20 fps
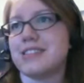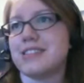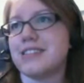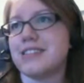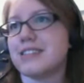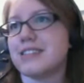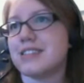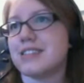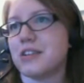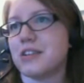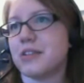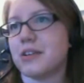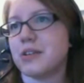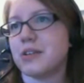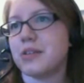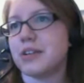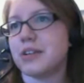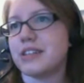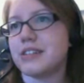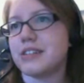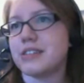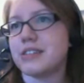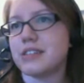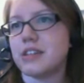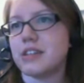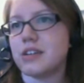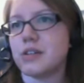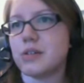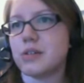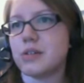it's going really
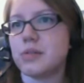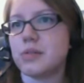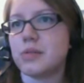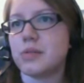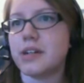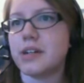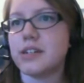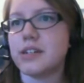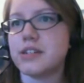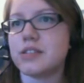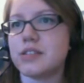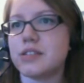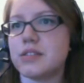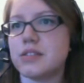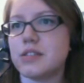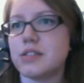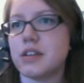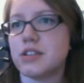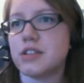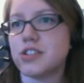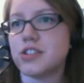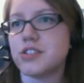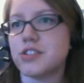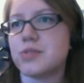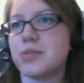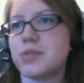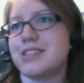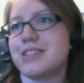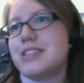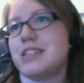slow. I just
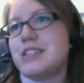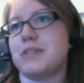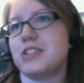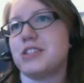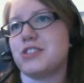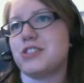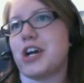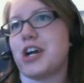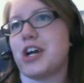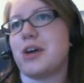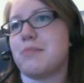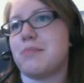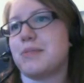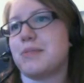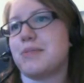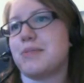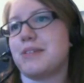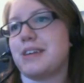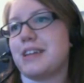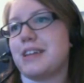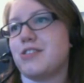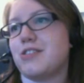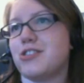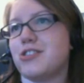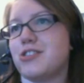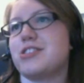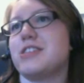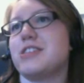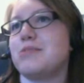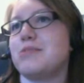want to see my shop. Can I
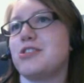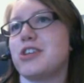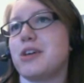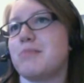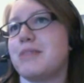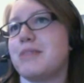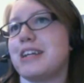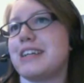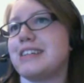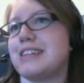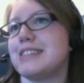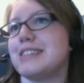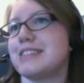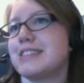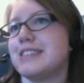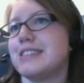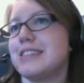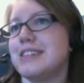just see my shop, please?